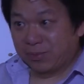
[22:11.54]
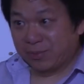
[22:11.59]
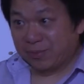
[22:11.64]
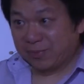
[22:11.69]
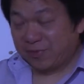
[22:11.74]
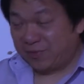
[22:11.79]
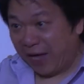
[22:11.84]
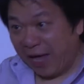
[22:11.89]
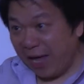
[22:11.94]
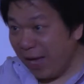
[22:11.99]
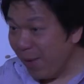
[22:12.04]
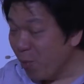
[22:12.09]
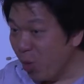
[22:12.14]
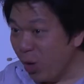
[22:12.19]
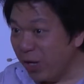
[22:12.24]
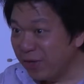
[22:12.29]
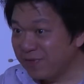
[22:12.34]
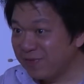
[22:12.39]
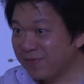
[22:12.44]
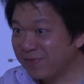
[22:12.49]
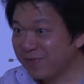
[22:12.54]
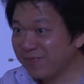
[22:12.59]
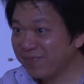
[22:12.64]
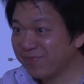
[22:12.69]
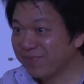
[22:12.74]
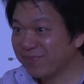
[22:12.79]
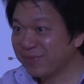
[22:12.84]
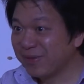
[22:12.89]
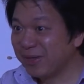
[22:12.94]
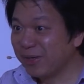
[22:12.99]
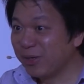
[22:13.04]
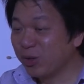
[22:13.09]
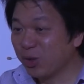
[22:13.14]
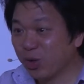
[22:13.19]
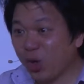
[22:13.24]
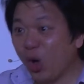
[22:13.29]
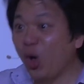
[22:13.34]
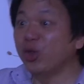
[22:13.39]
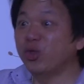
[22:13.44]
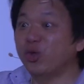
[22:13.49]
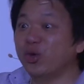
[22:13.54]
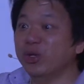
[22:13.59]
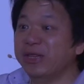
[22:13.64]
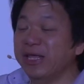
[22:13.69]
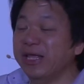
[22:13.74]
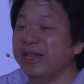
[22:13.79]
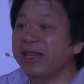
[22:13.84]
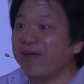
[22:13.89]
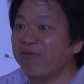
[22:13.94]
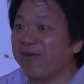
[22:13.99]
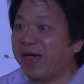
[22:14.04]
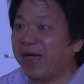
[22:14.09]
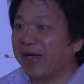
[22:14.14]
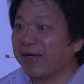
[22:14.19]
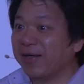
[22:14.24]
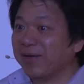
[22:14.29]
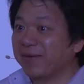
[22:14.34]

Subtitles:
Same words. Go to Nineveh,